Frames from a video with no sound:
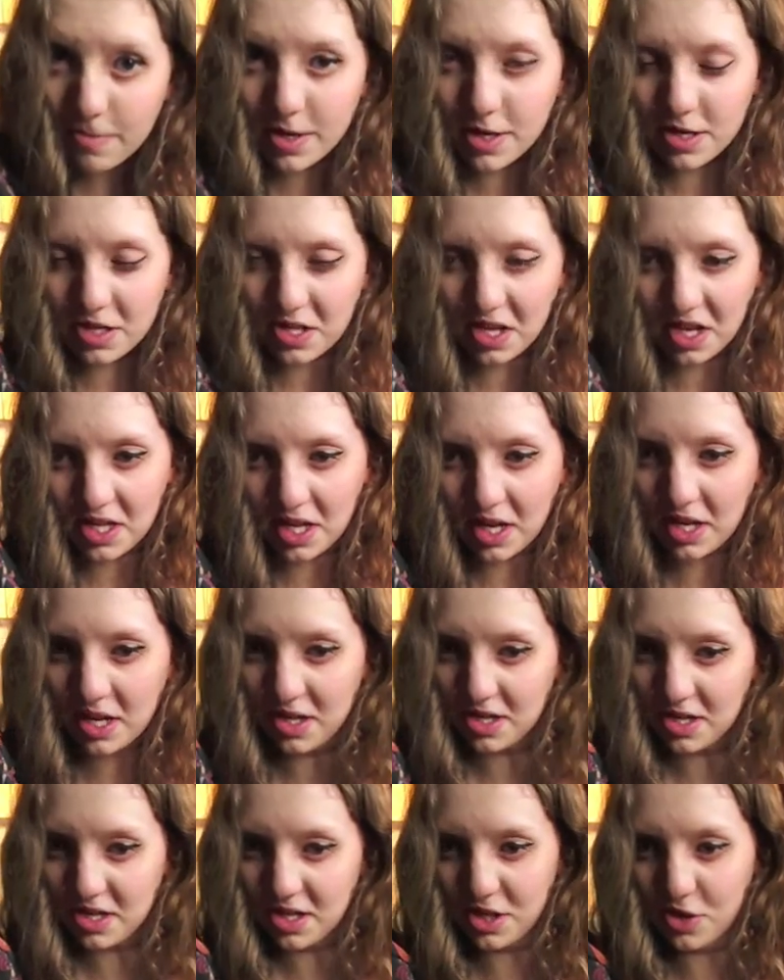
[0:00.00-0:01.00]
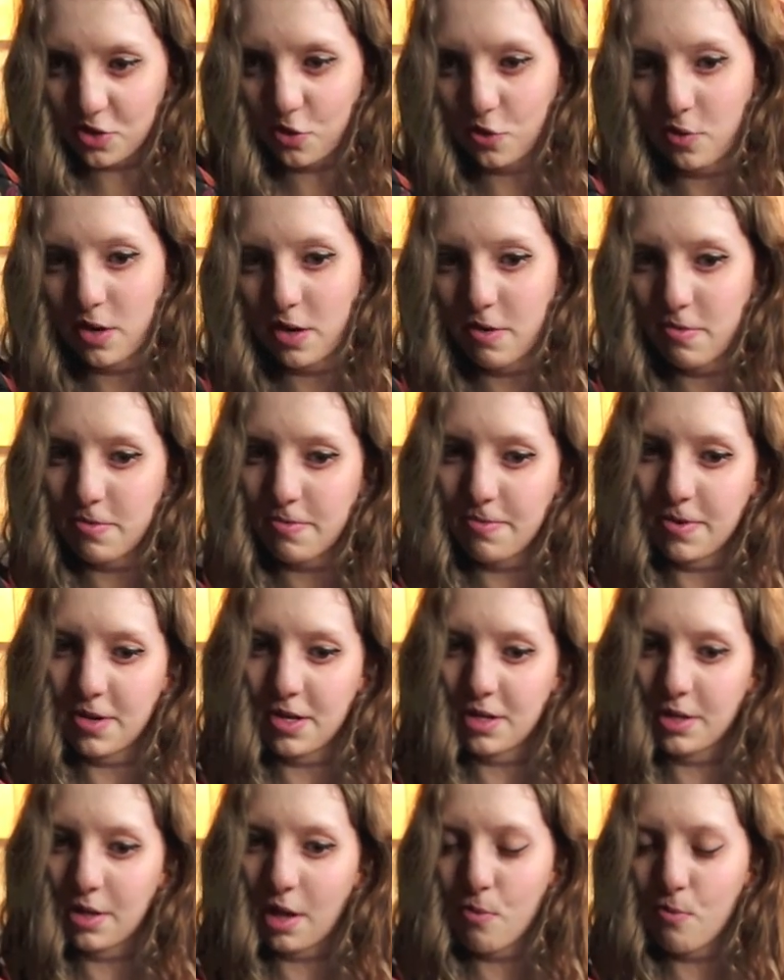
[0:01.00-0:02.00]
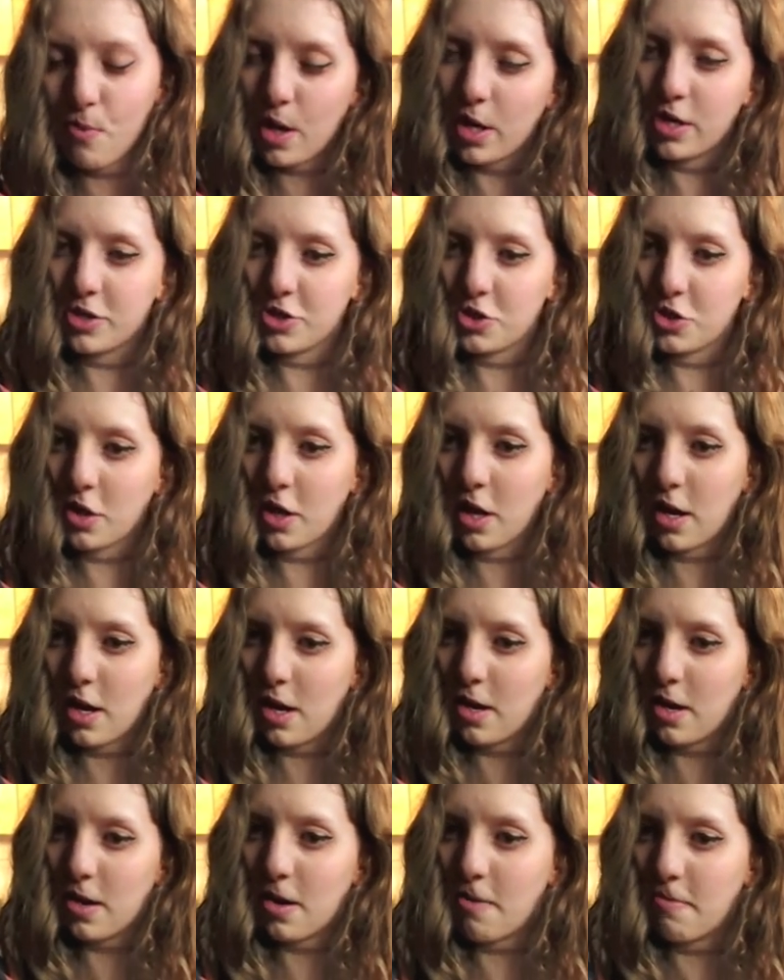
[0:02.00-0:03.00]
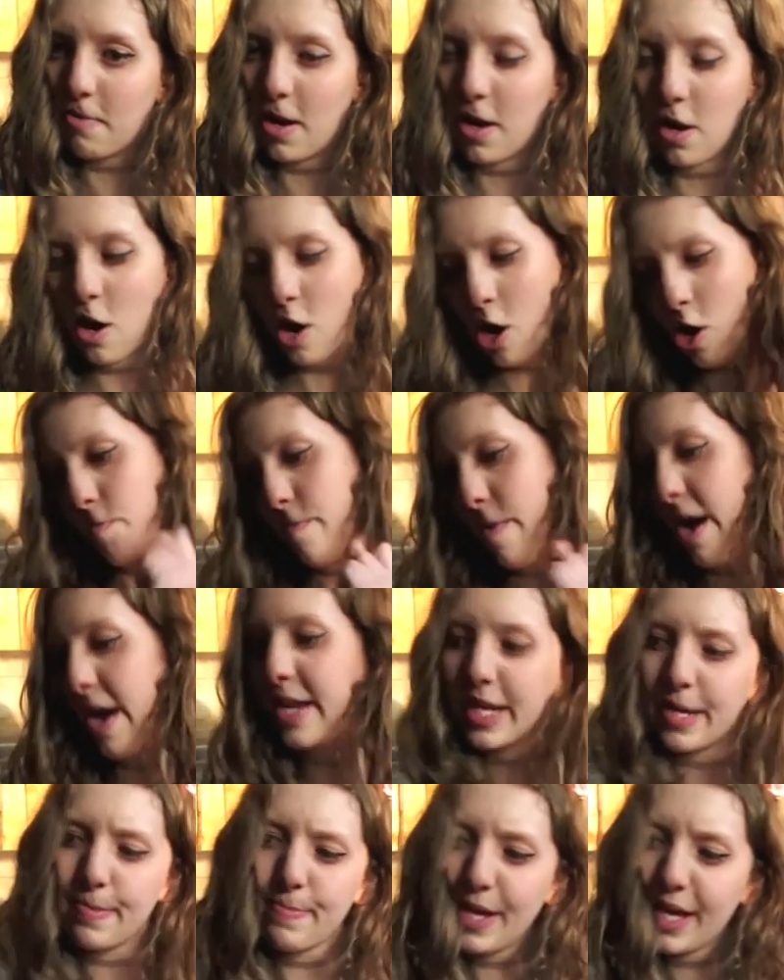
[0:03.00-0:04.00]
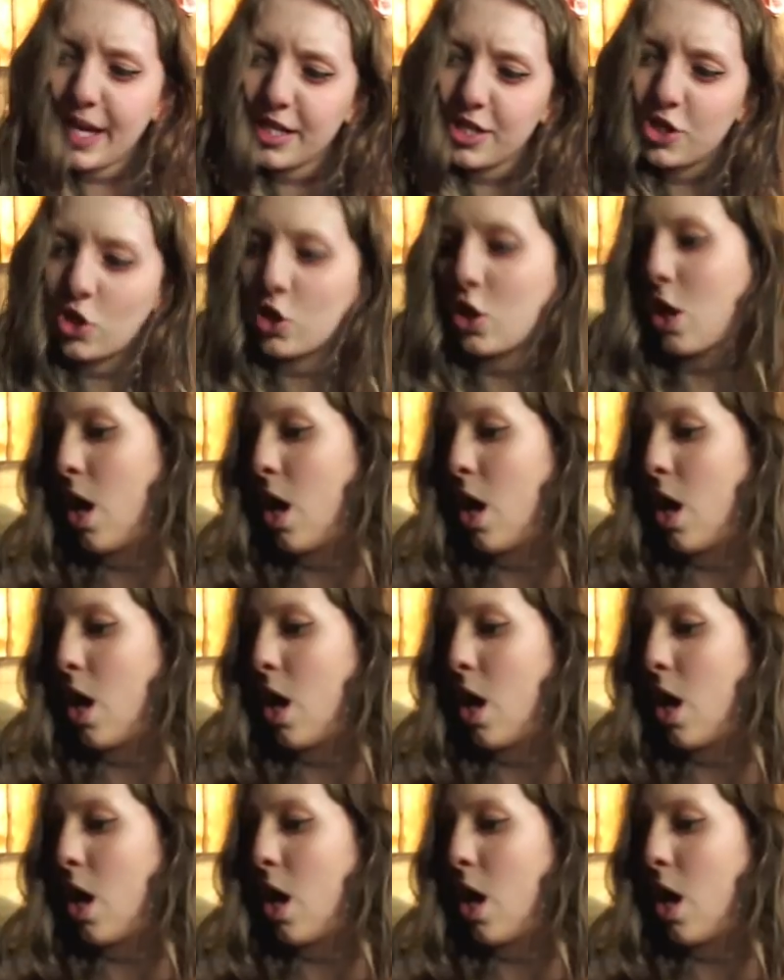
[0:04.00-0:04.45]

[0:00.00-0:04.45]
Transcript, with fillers: because I take it to school and everybody's like, where did you get it? And I'm like, O Mighty, bitch.